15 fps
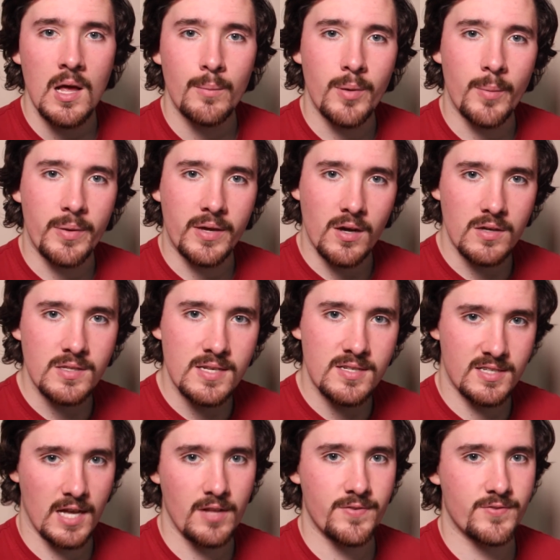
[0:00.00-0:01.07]
But because a
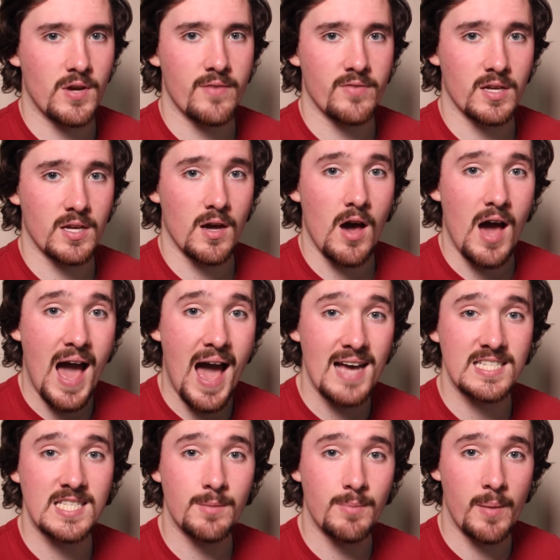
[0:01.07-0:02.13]
self-driving car
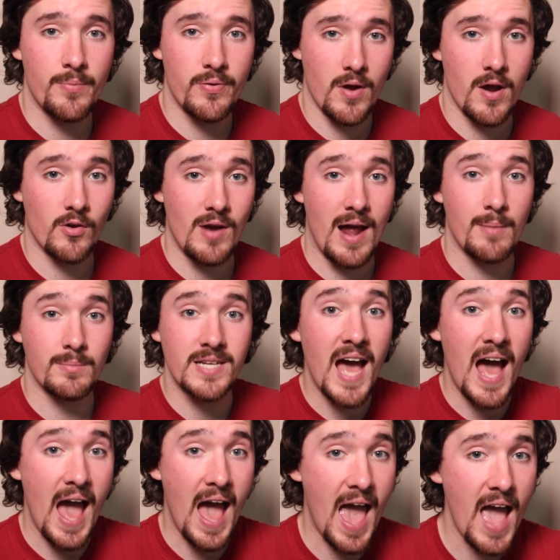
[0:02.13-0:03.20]
has to be programmed
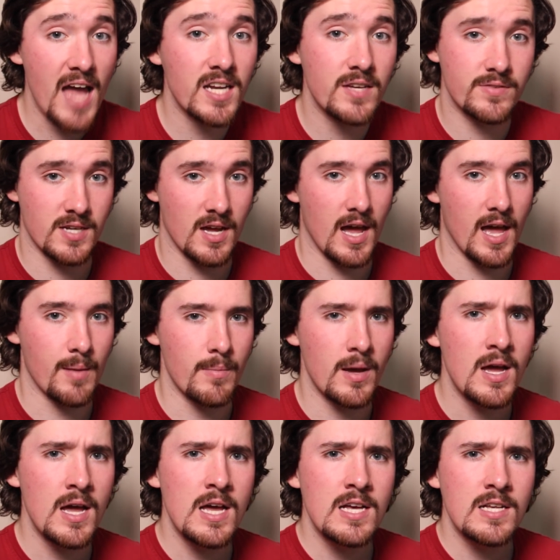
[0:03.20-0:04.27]
ahead of time,
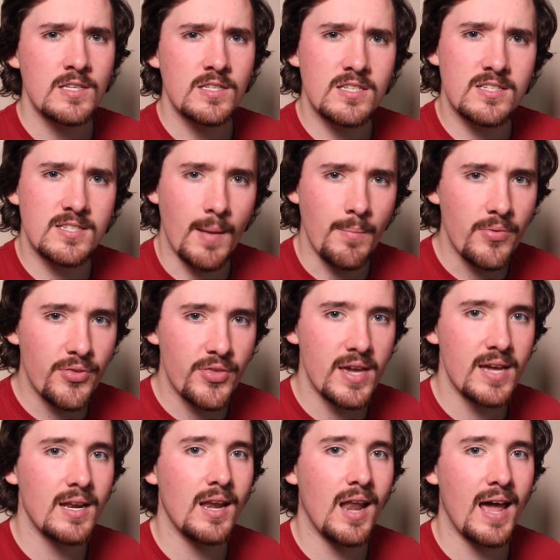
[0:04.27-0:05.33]

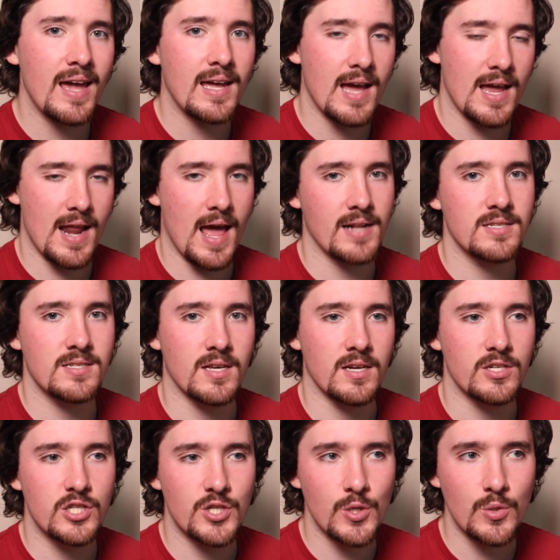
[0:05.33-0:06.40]
something like an
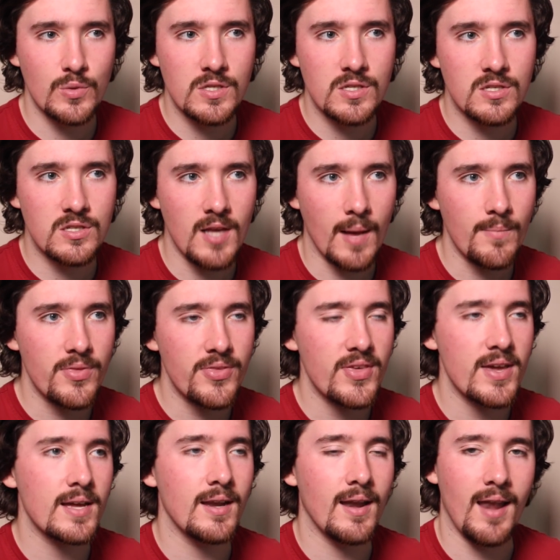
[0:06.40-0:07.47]
answer to
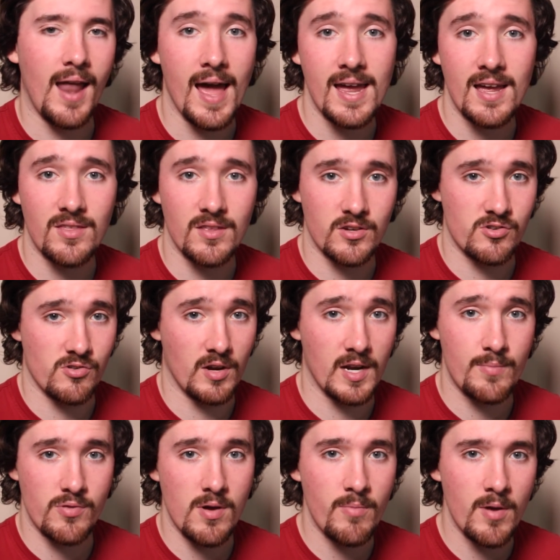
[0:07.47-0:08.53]
something like the trolley
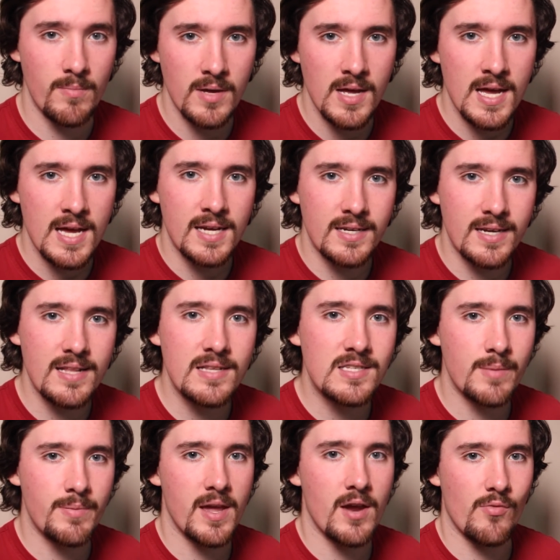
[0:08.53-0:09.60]
problem needs
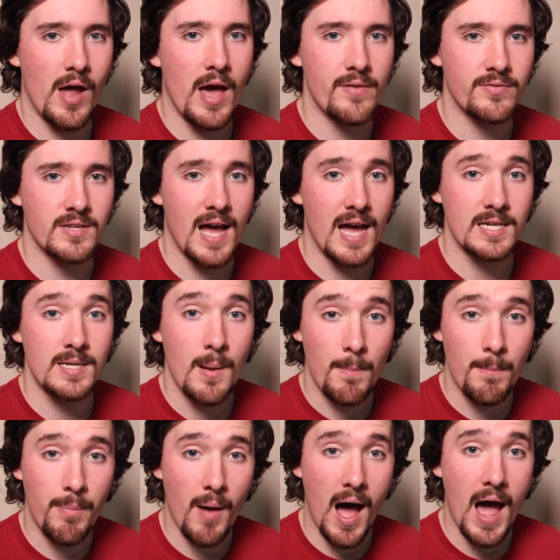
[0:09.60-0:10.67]
to be arrived at
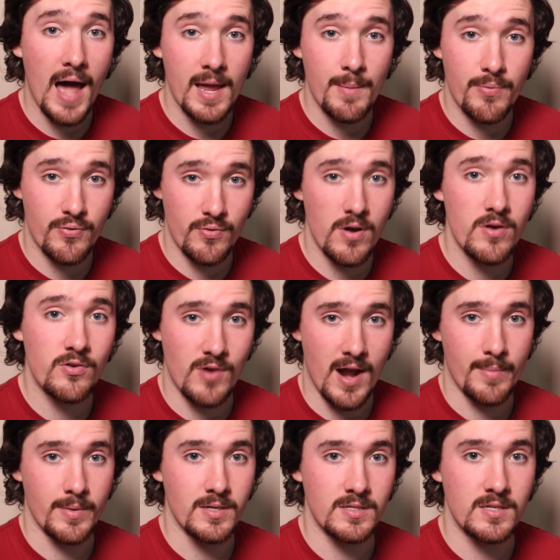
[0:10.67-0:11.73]
by
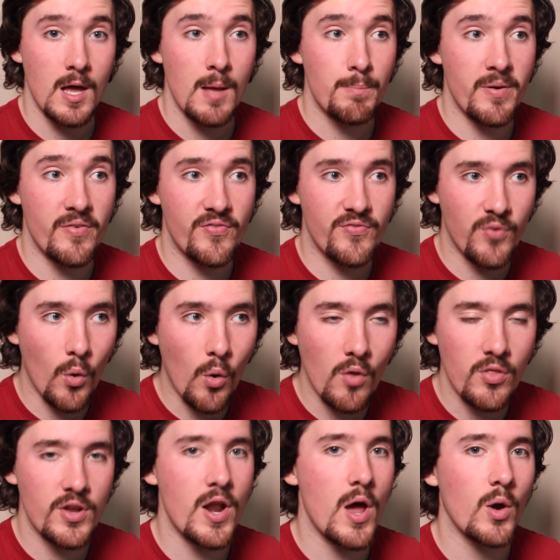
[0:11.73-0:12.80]
programmers before
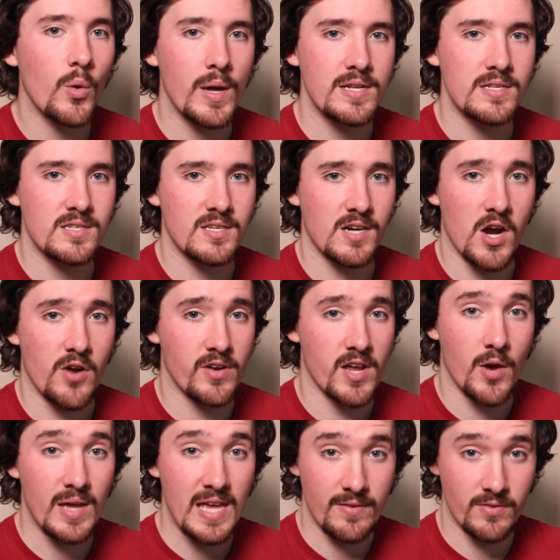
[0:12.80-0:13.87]
the no-win
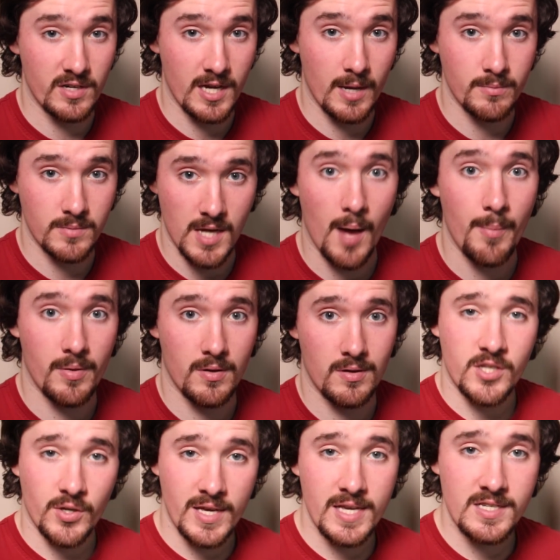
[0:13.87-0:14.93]
scenario even comes up.
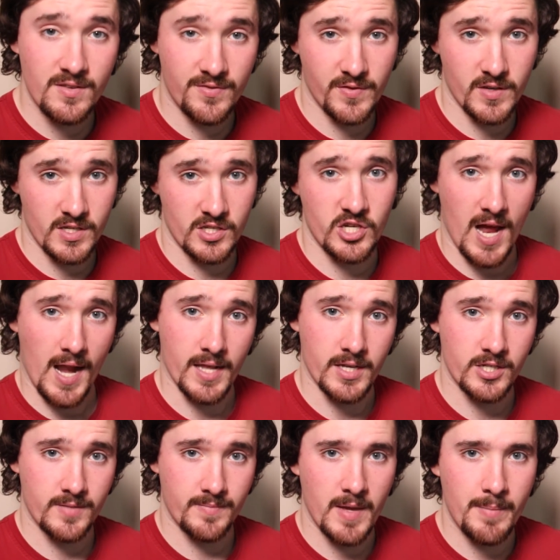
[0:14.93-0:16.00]
So here's the first
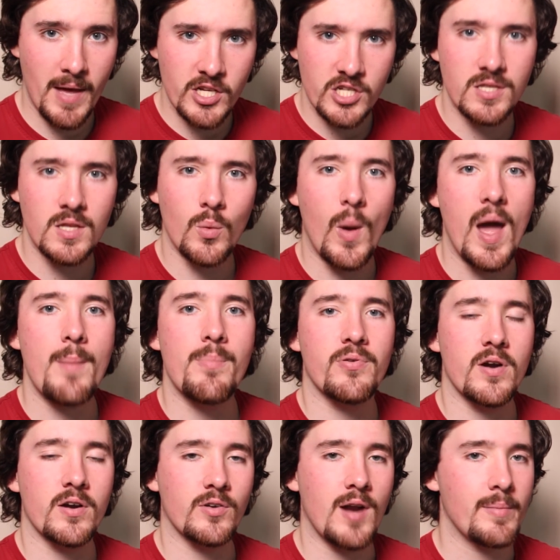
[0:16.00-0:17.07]
challenge. Imagine that we're
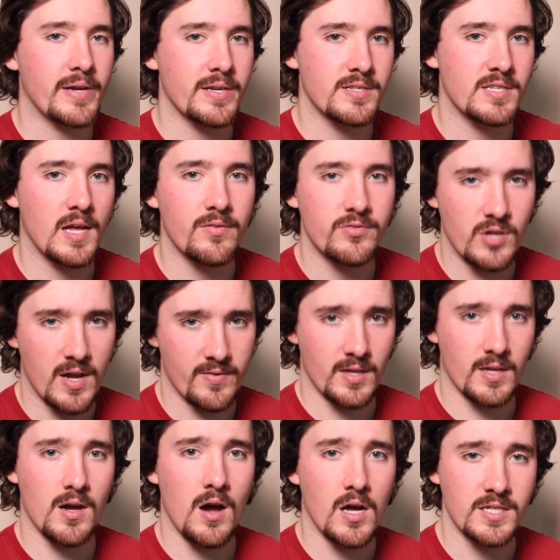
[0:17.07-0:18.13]
programming a self-driving
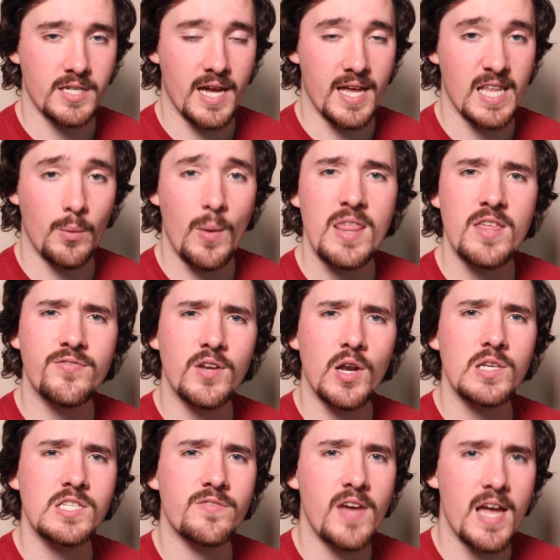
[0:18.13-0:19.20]
car together. We're the
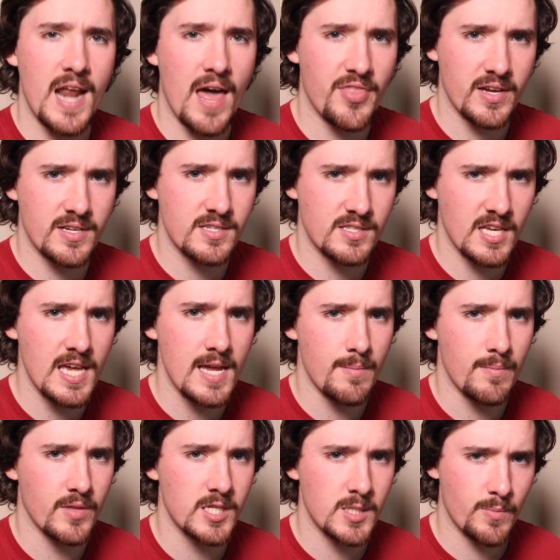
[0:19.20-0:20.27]
philosophy and ethics
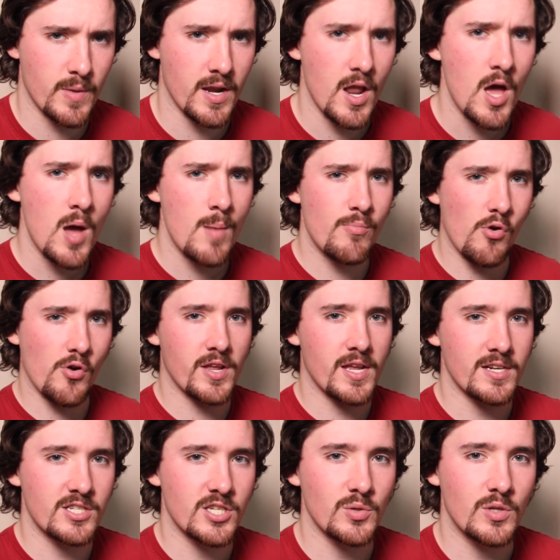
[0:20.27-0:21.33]
team that's been brought
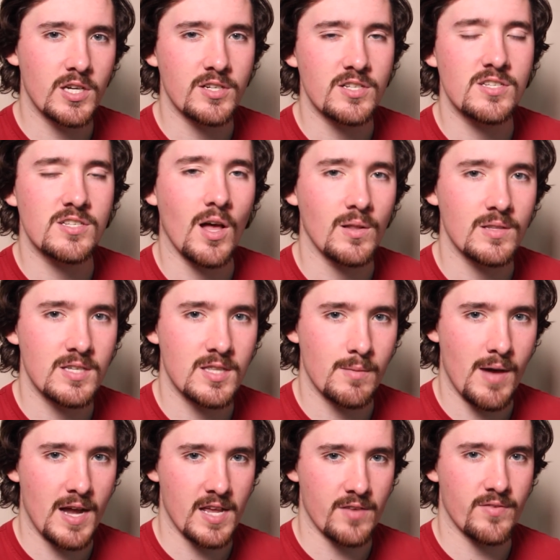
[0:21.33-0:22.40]
in to consult the
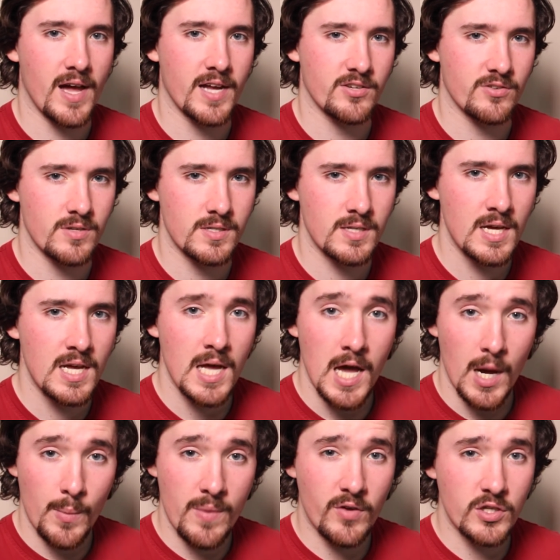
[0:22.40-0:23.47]
manufacturers.
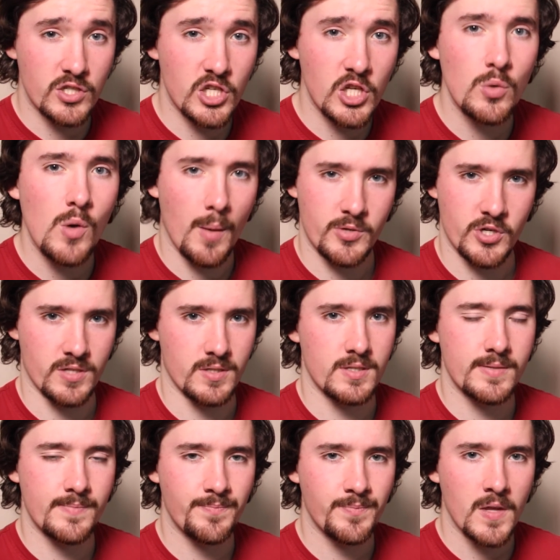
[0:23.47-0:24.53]
And we've got 2
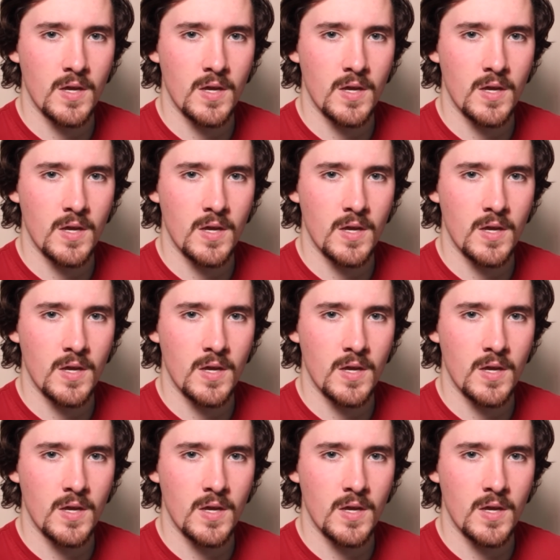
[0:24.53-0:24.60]
options.